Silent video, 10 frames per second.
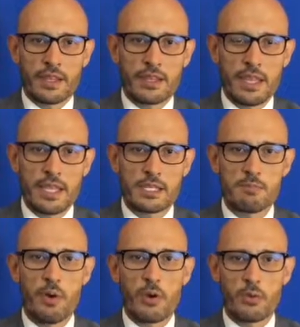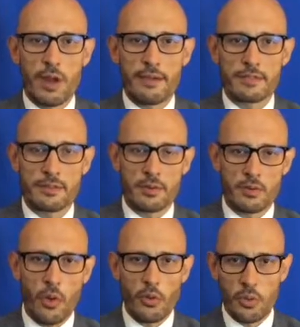These bone grafts
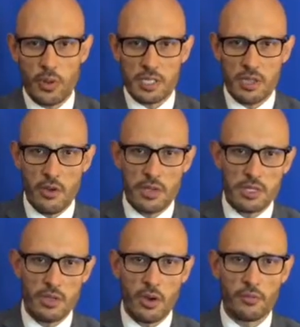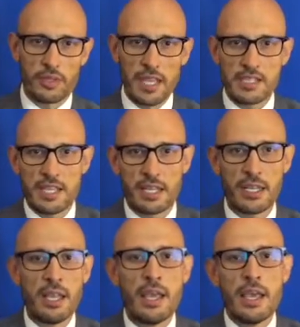go through a series of
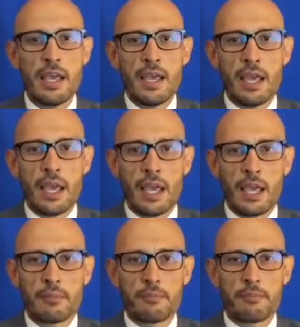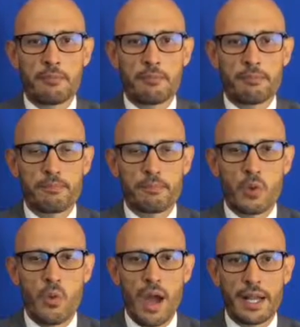testing and
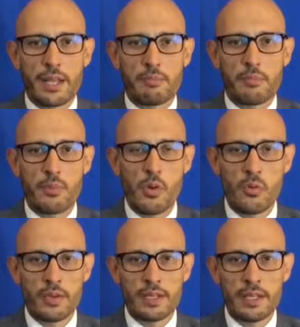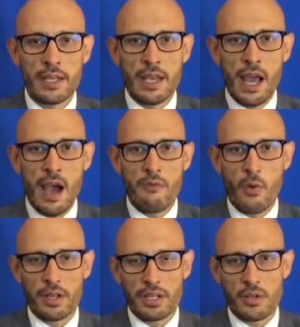quality proving,
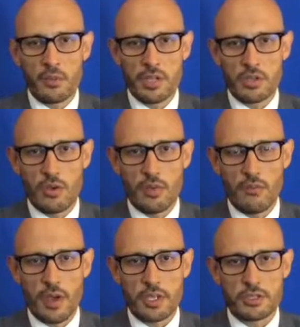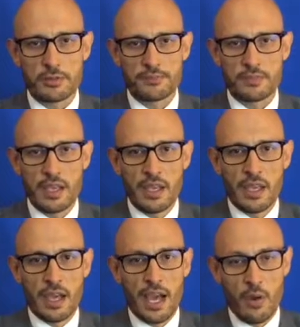avoiding the risk of infection.
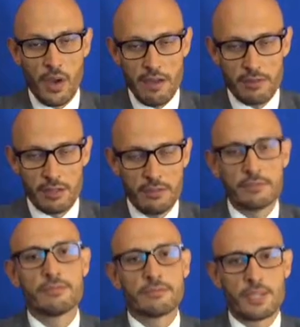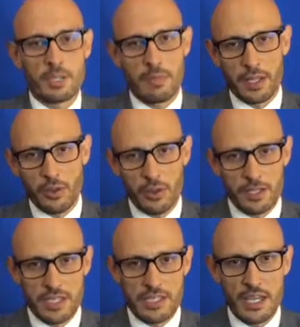However, despite all
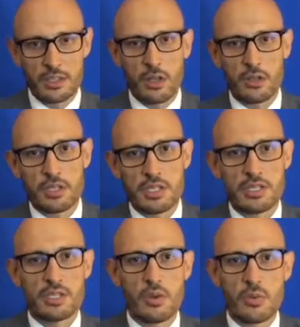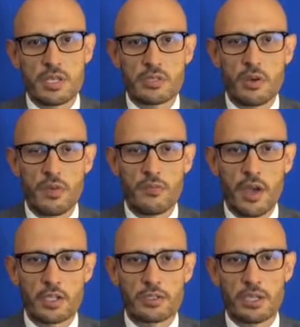these technologies, the risk of
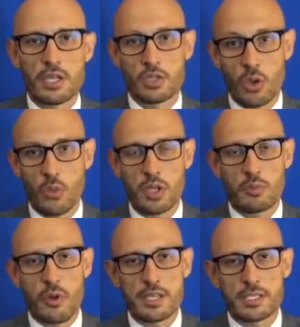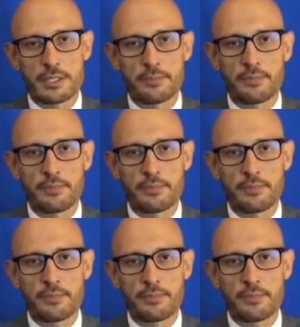infection is always present.